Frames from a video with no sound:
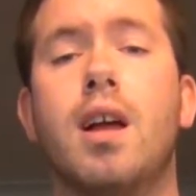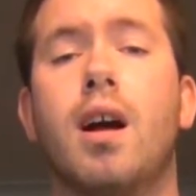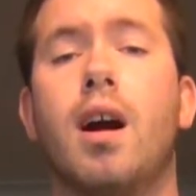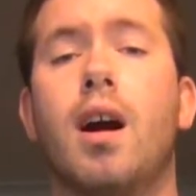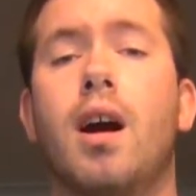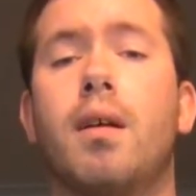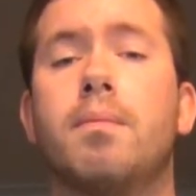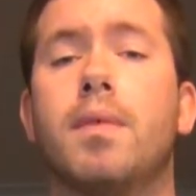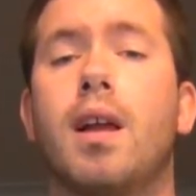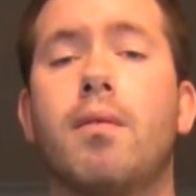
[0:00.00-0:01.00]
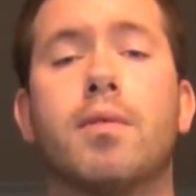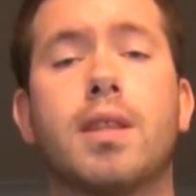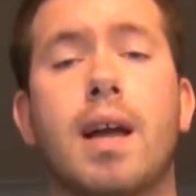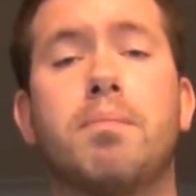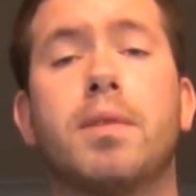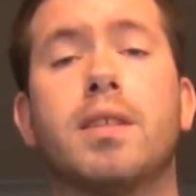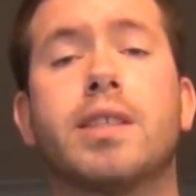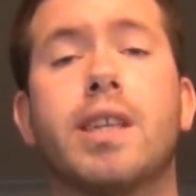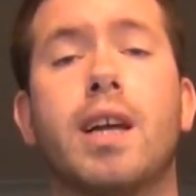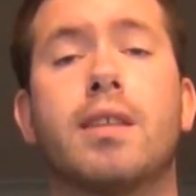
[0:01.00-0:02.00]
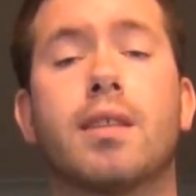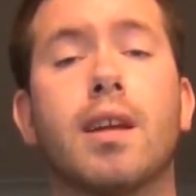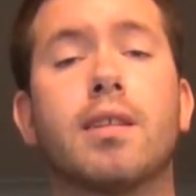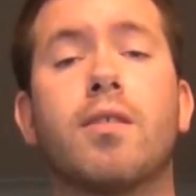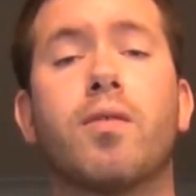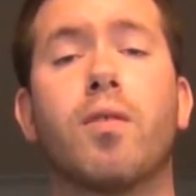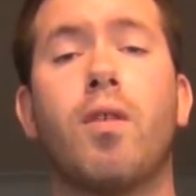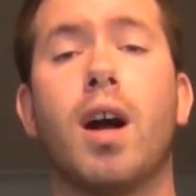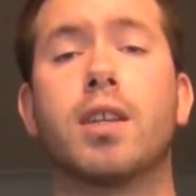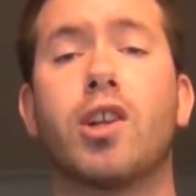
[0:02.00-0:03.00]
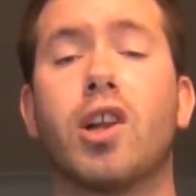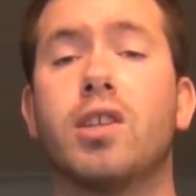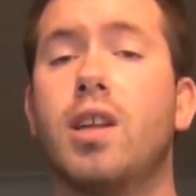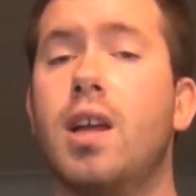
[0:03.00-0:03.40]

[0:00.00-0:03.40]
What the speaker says: And with that being said, thank you for watching.